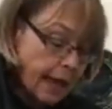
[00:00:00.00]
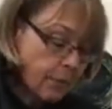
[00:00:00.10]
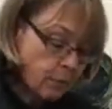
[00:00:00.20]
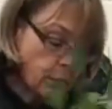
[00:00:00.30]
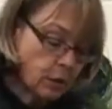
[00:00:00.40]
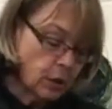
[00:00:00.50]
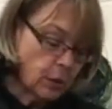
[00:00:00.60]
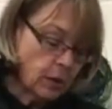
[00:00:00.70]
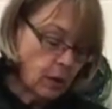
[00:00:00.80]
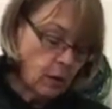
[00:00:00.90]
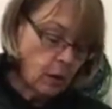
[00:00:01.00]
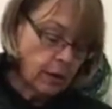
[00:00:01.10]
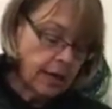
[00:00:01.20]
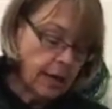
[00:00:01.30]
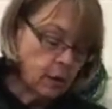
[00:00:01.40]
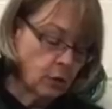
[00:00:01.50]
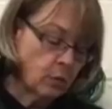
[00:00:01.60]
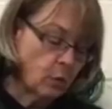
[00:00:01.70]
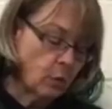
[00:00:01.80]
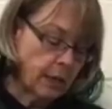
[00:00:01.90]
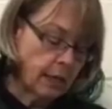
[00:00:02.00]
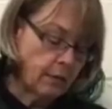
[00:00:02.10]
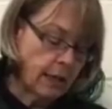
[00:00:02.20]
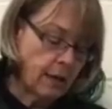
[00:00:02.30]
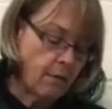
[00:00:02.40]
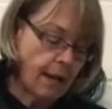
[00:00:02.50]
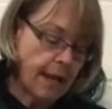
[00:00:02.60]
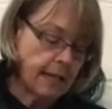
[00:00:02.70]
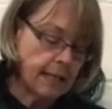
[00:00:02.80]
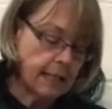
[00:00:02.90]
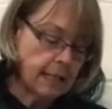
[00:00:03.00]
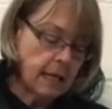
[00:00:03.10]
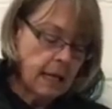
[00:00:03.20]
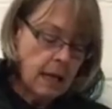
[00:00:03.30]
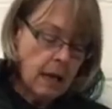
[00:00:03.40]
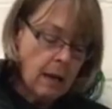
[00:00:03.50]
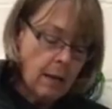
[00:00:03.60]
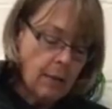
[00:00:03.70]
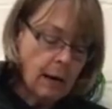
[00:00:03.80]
if you're not able to do it on the actual morning of the event,